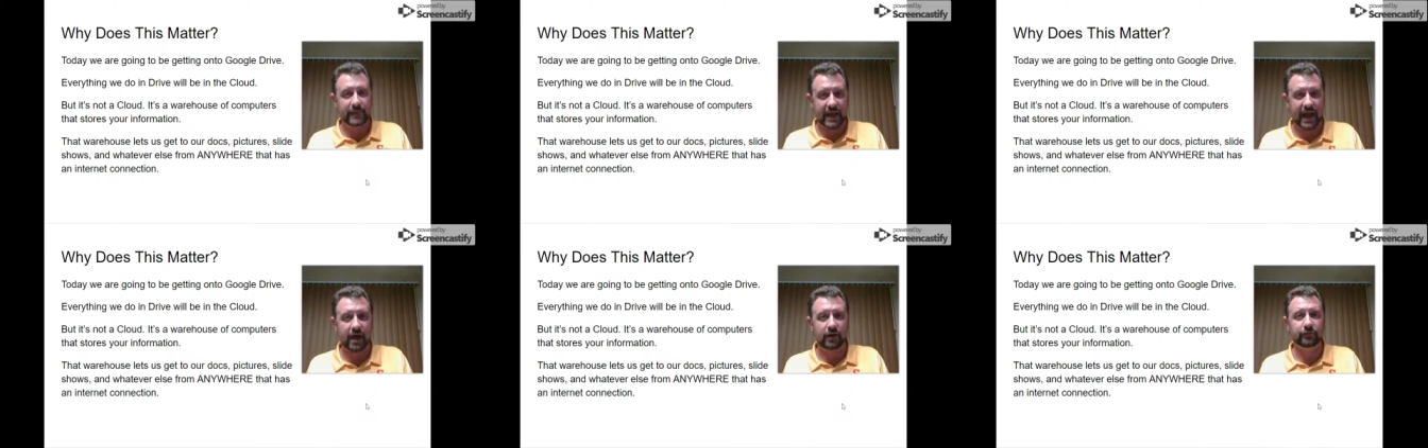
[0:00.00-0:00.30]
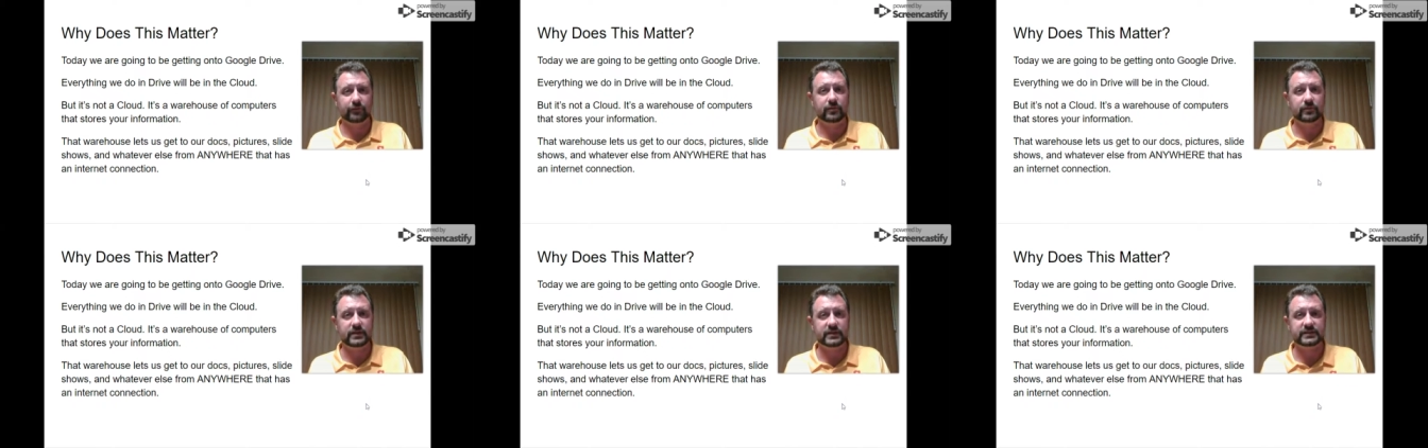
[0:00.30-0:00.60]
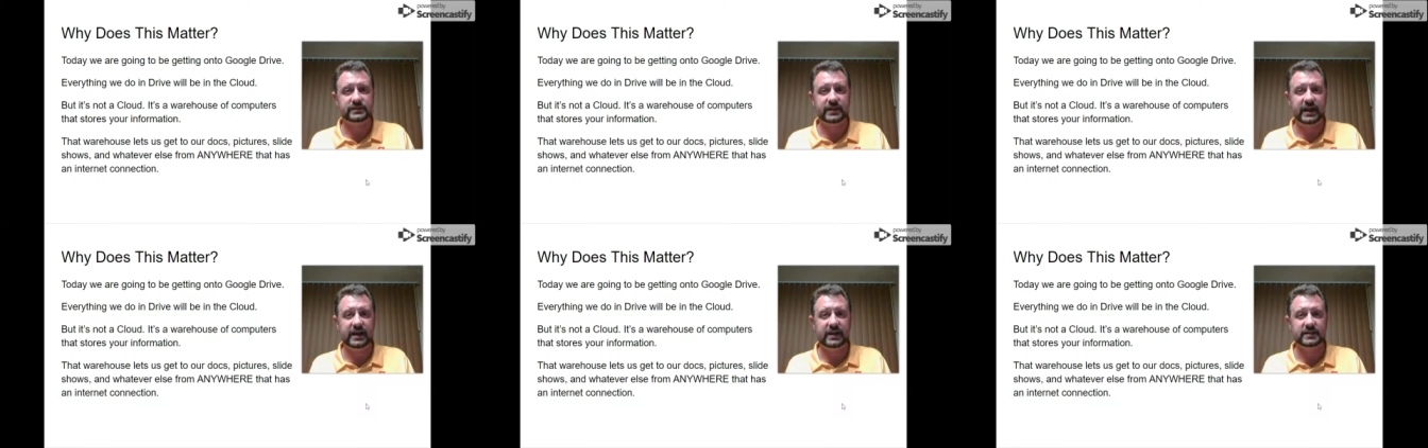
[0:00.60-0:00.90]
down from
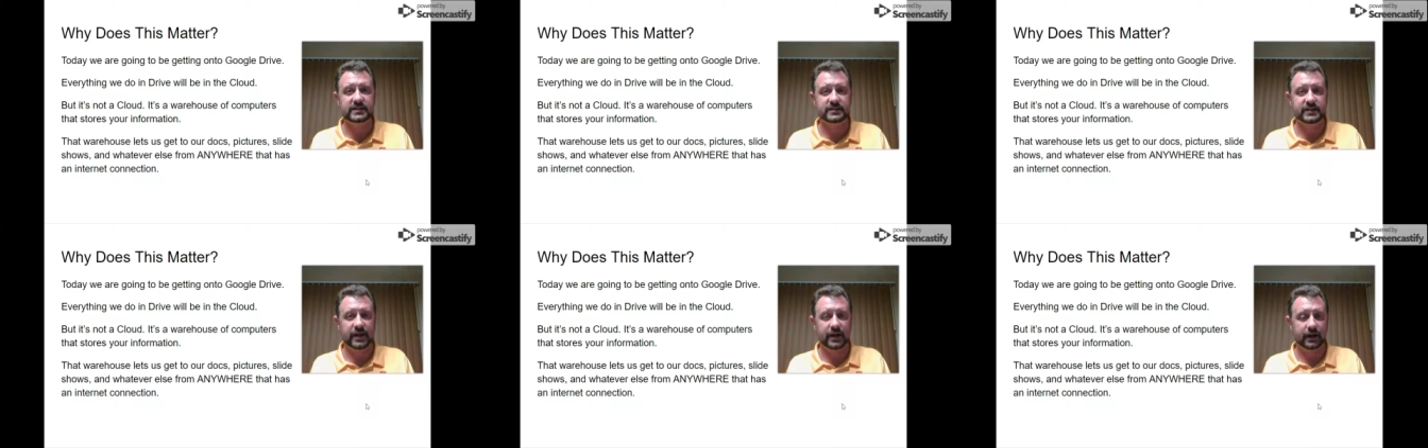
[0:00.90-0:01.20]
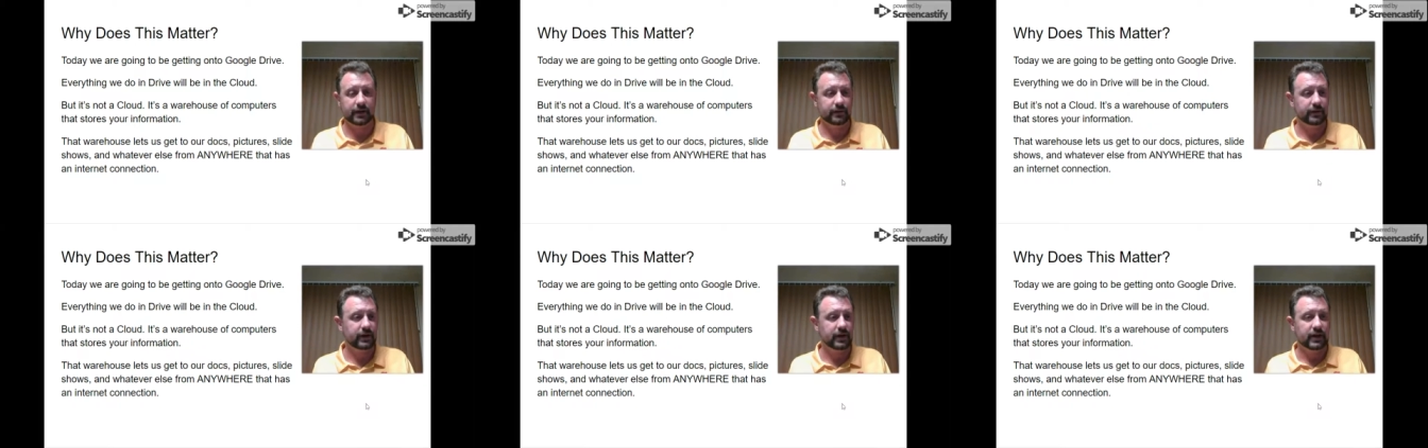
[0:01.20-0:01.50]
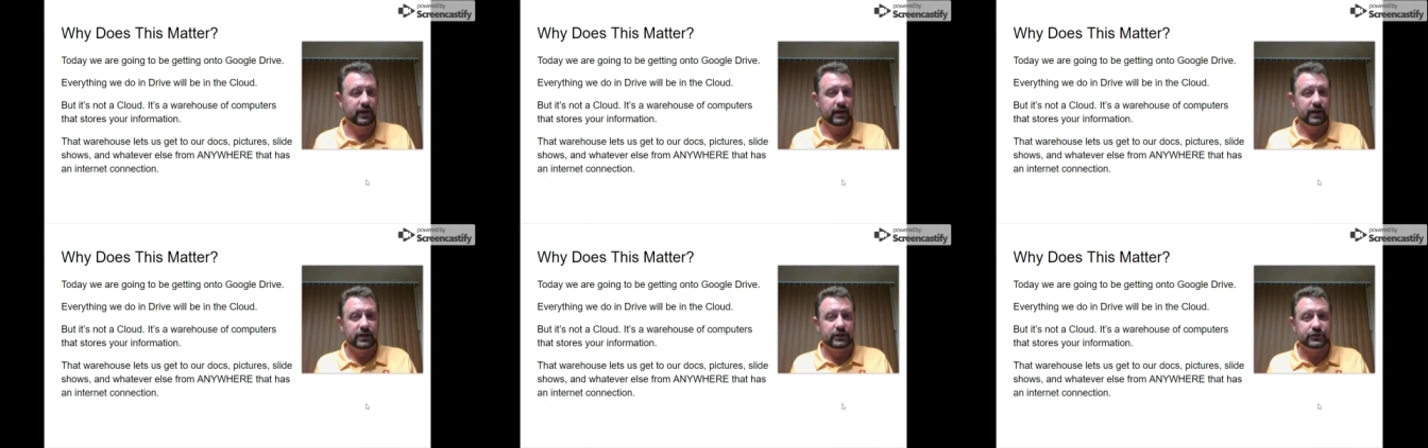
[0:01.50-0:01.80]
this data center.
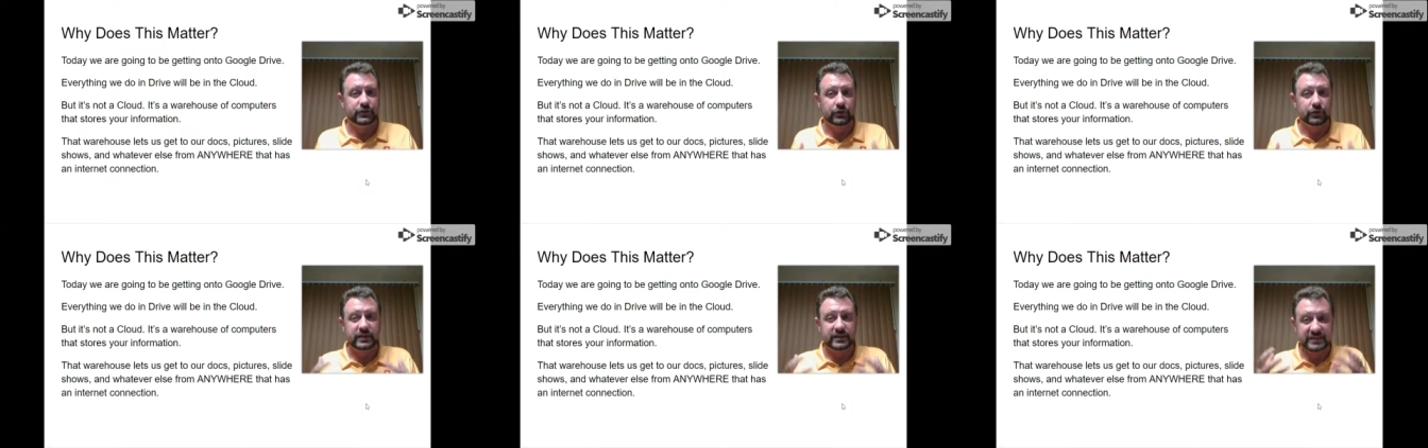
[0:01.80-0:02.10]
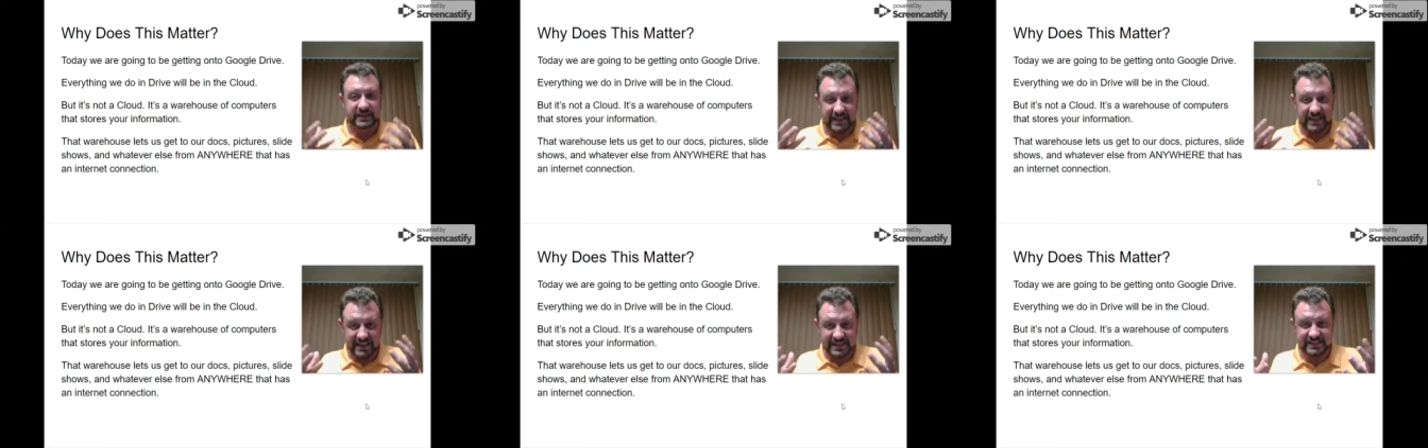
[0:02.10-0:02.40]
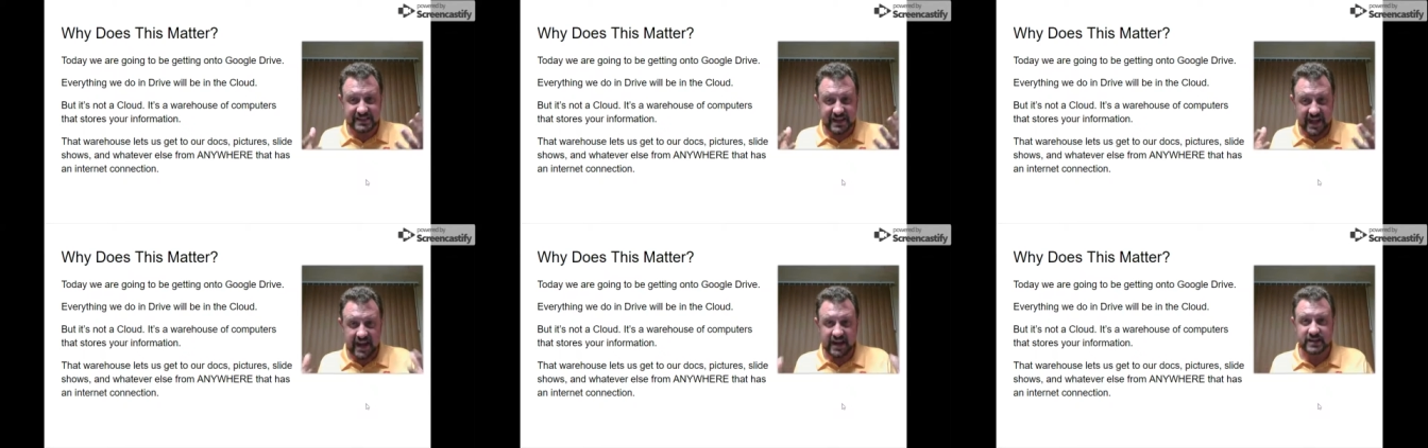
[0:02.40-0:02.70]
So this, these
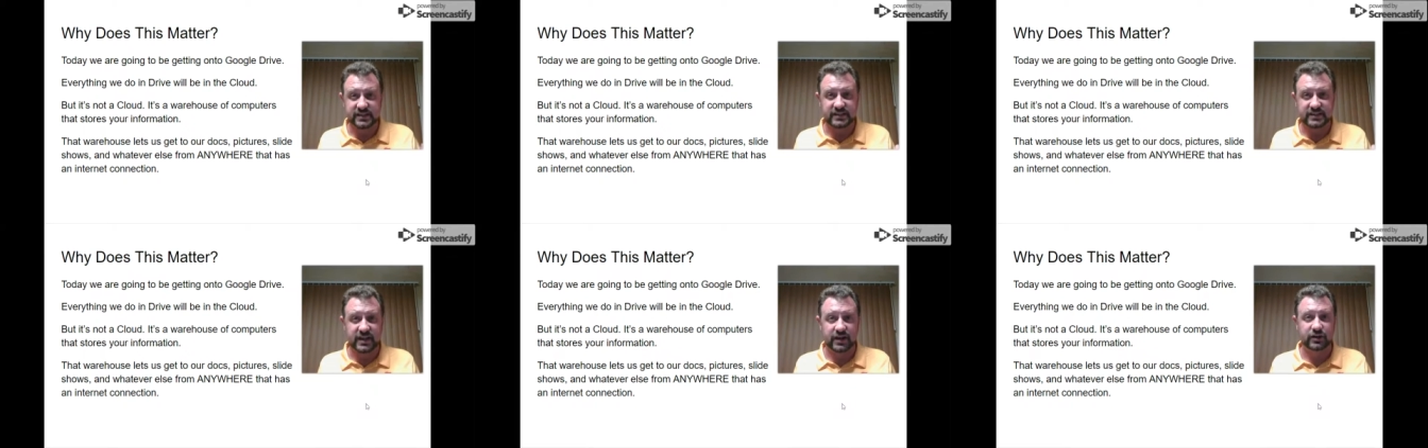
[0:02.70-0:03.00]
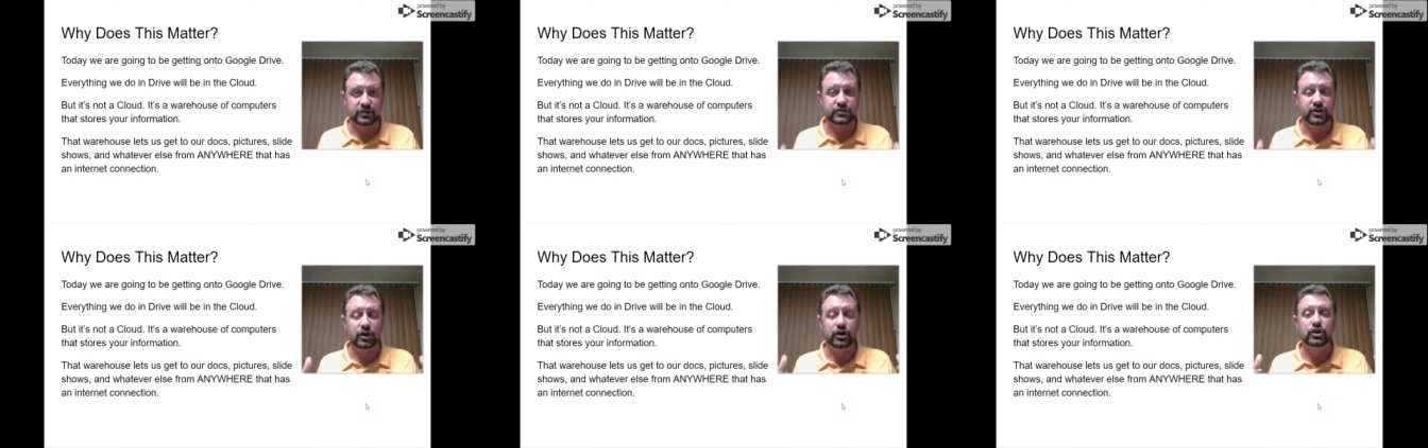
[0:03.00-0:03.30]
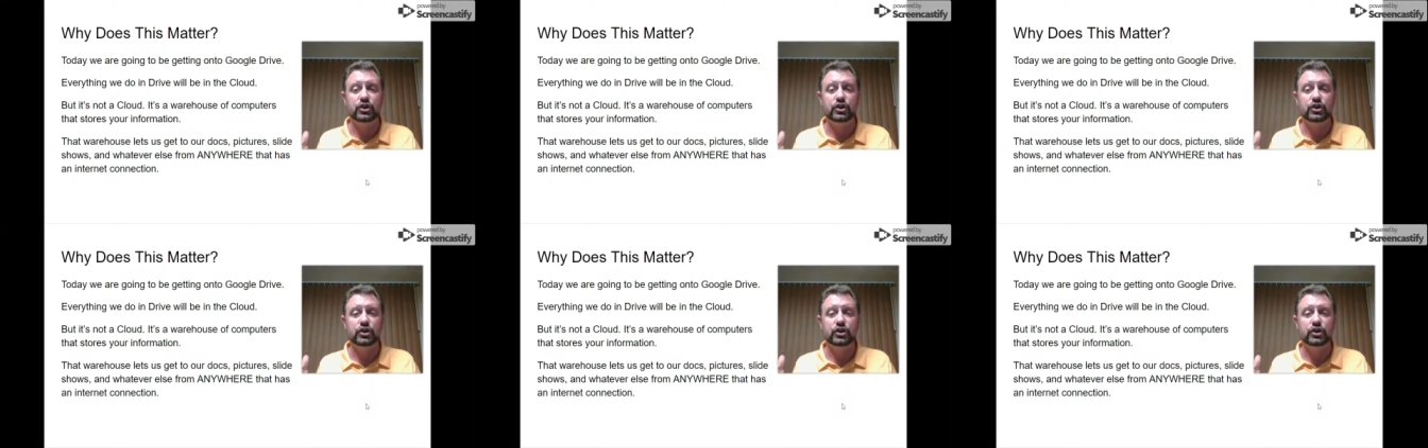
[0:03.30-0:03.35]
data centers are